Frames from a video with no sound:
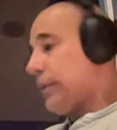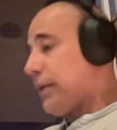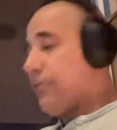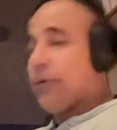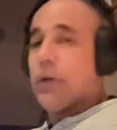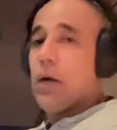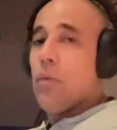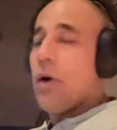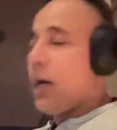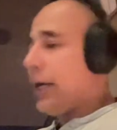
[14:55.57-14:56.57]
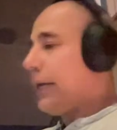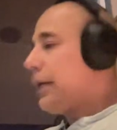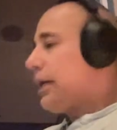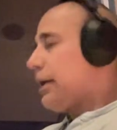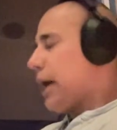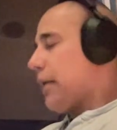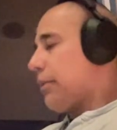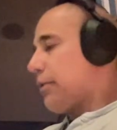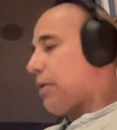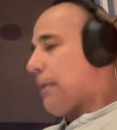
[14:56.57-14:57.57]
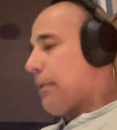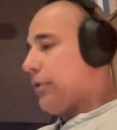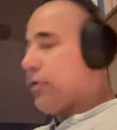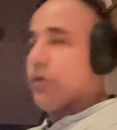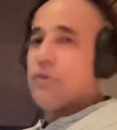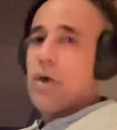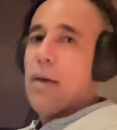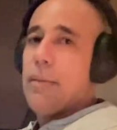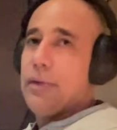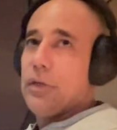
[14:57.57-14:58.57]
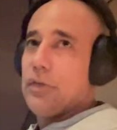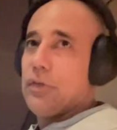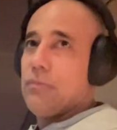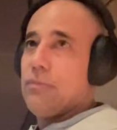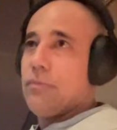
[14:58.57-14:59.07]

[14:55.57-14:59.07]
We didn't figure out why, and we thought maybe it was due to trauma because the